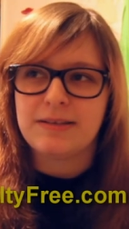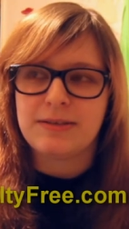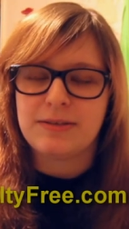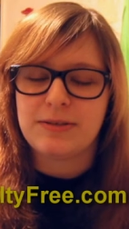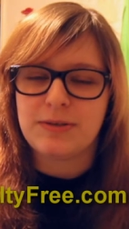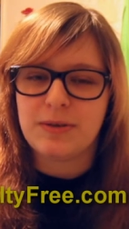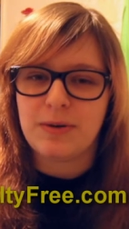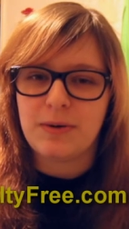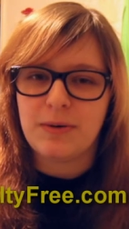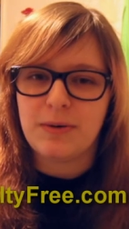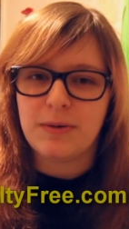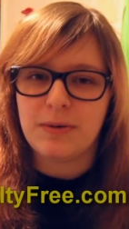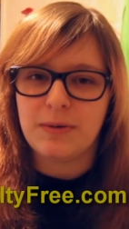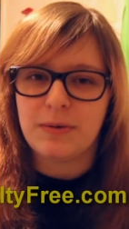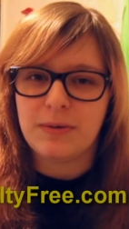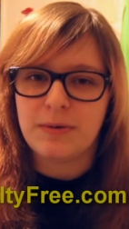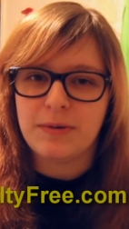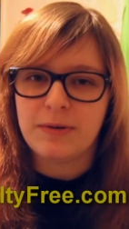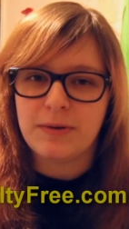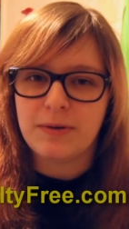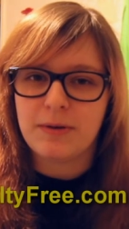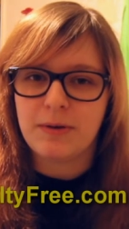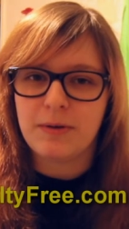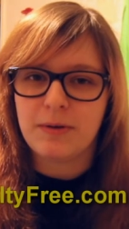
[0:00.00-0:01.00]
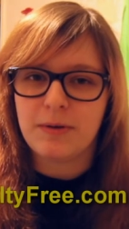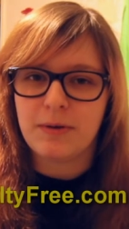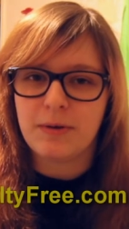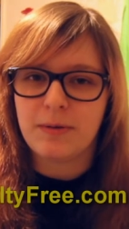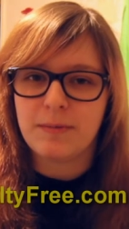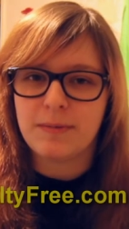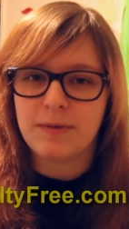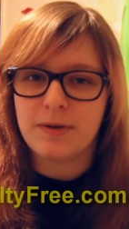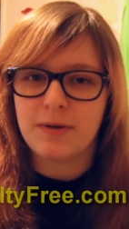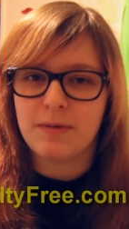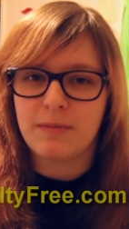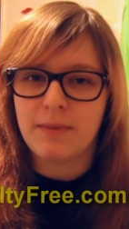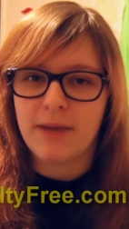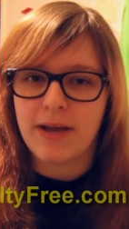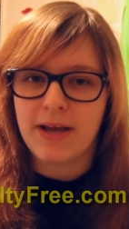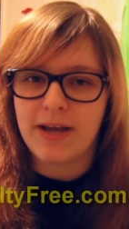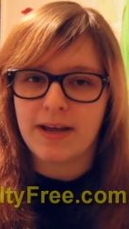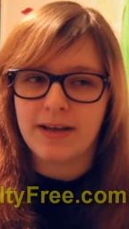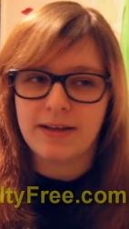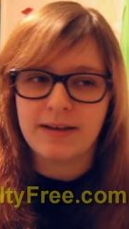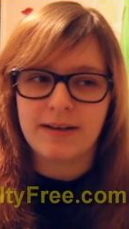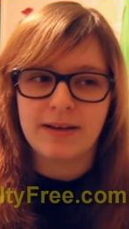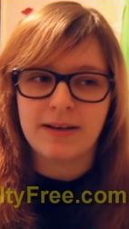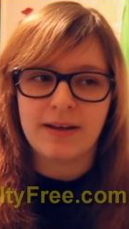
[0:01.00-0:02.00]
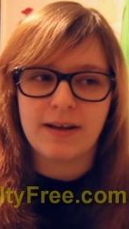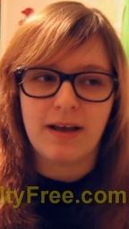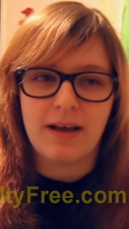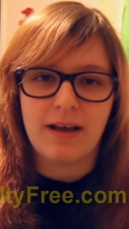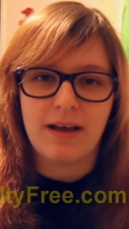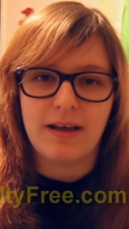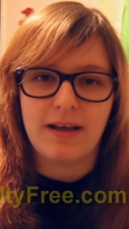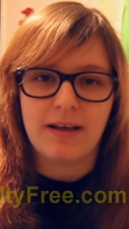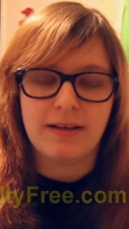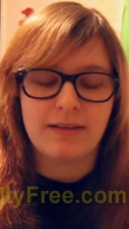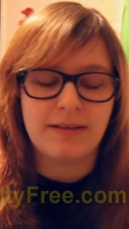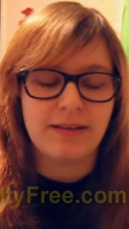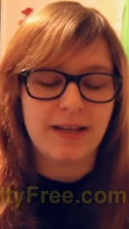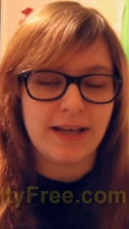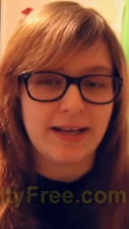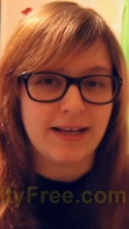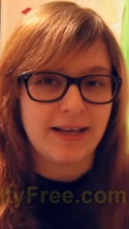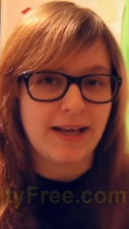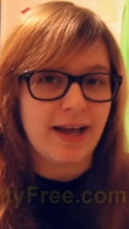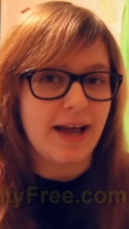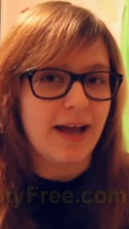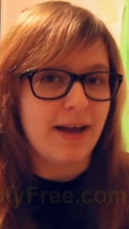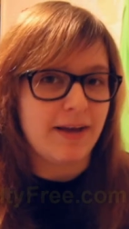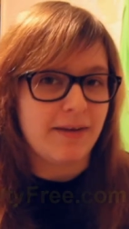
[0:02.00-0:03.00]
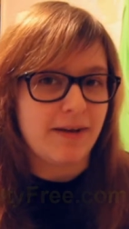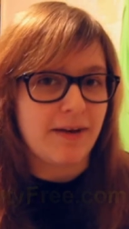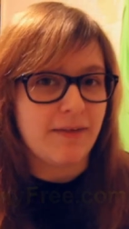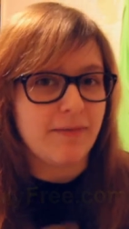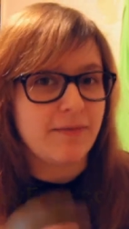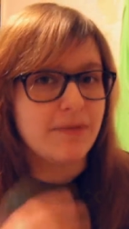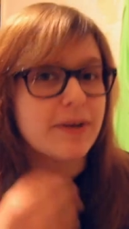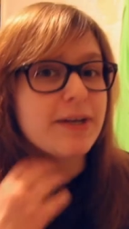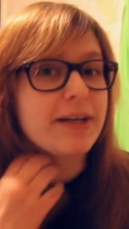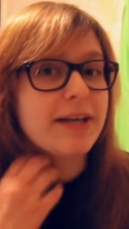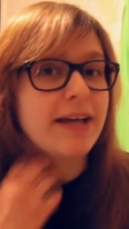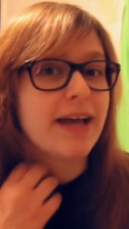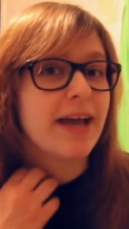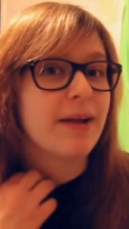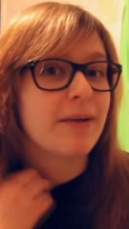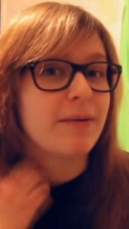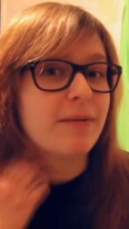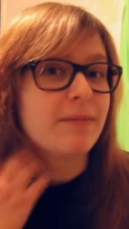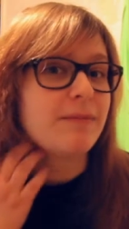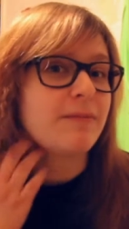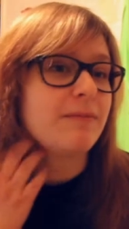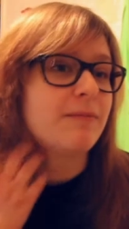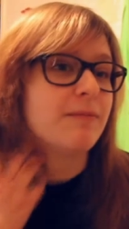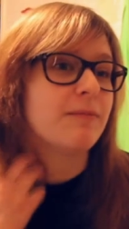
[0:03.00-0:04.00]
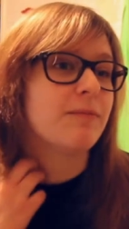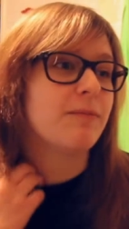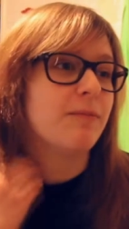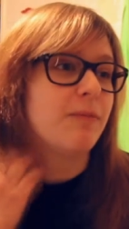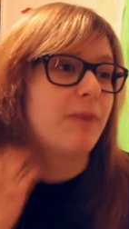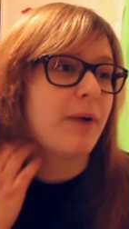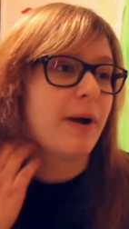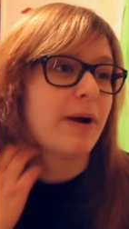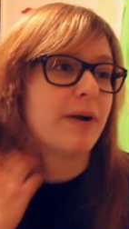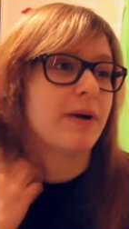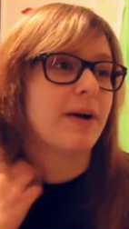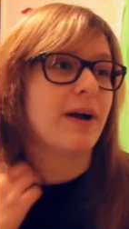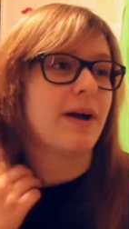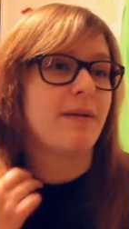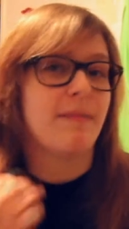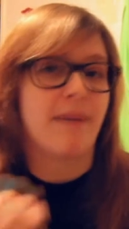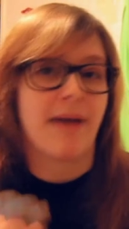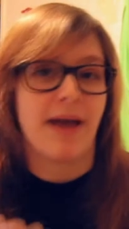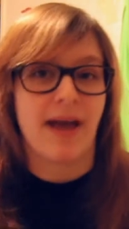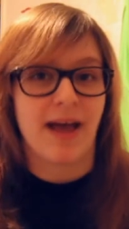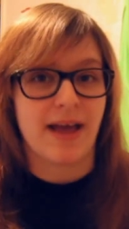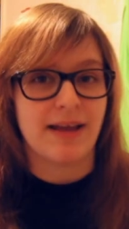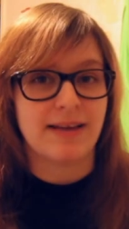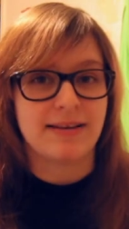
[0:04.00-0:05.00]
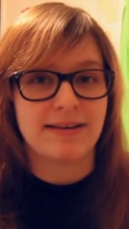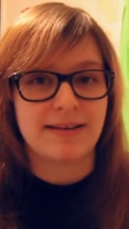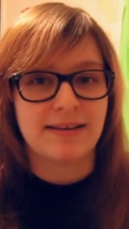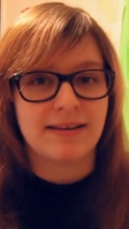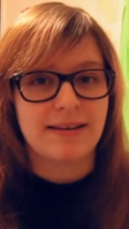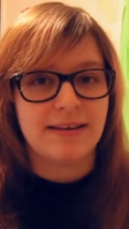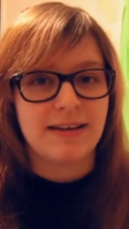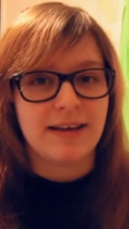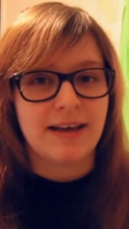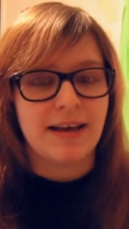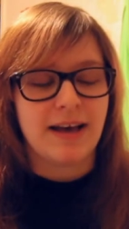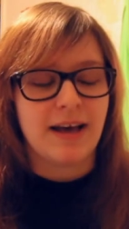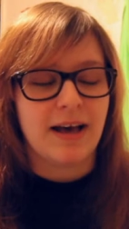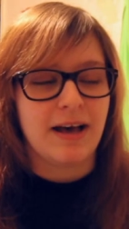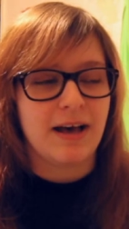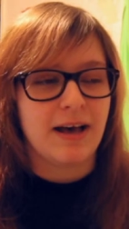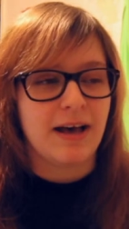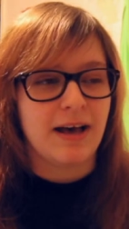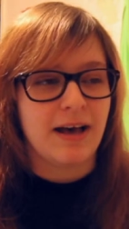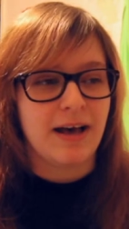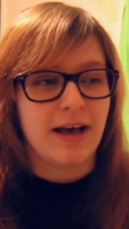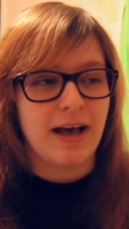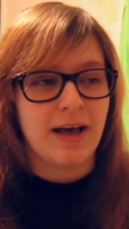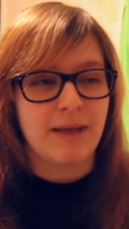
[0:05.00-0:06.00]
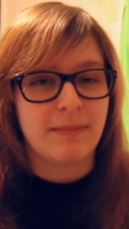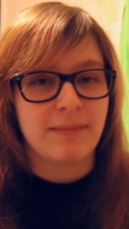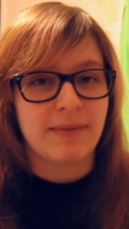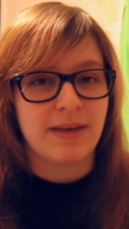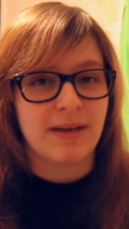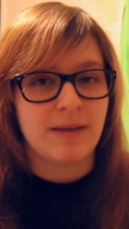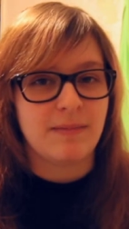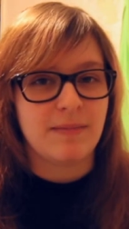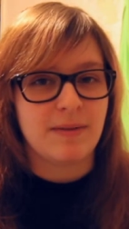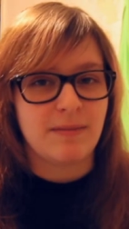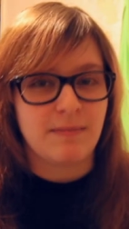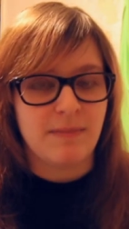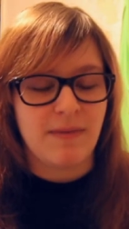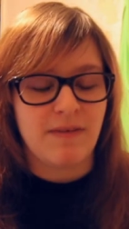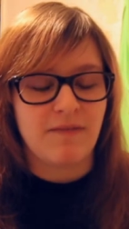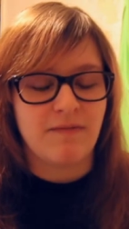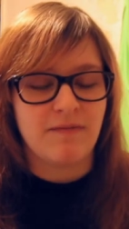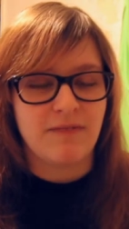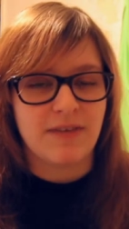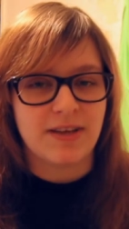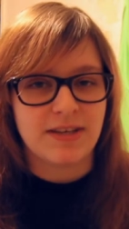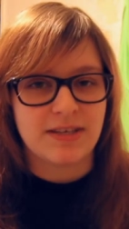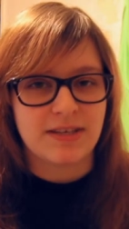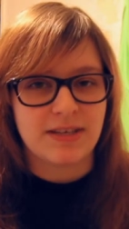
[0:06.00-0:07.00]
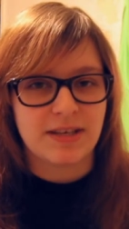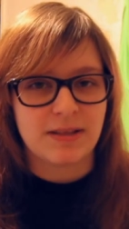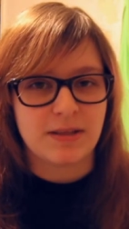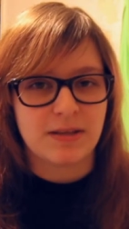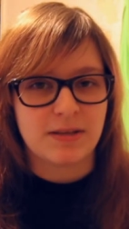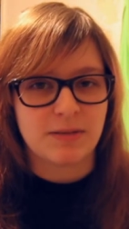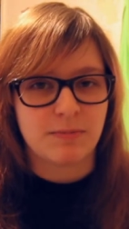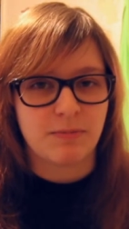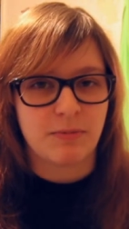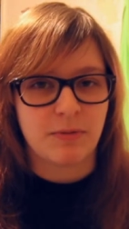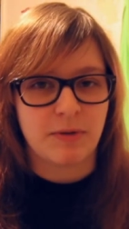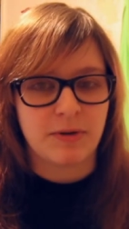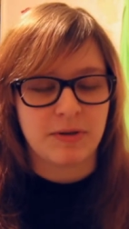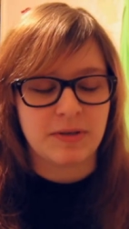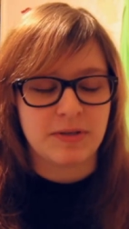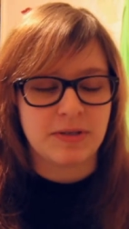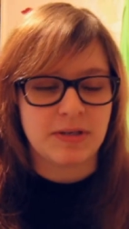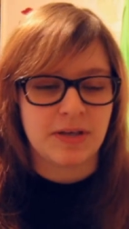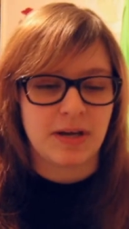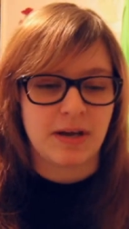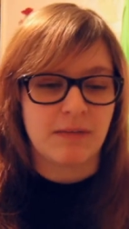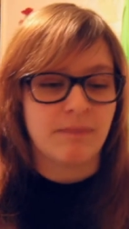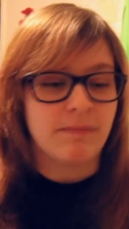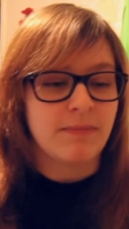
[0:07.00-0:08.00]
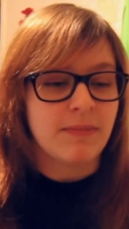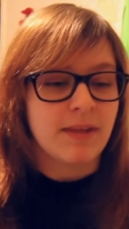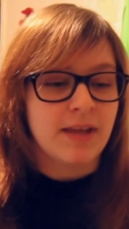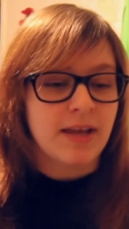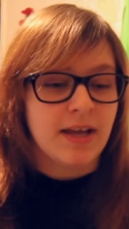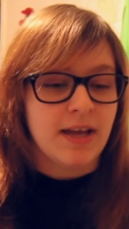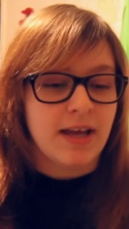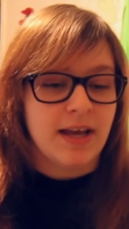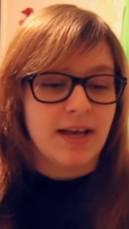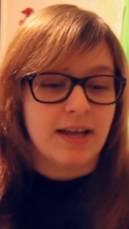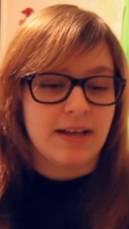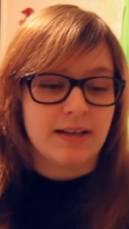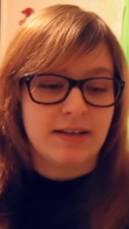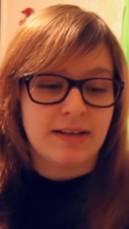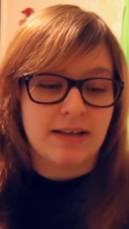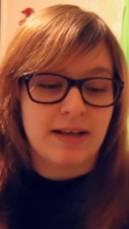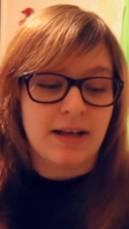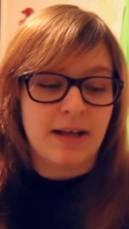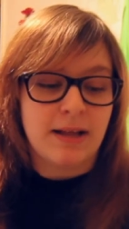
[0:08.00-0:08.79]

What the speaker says: "So, you going home to your man?" Like, I forget where I'm at. I'm in Memphis at this point in time. And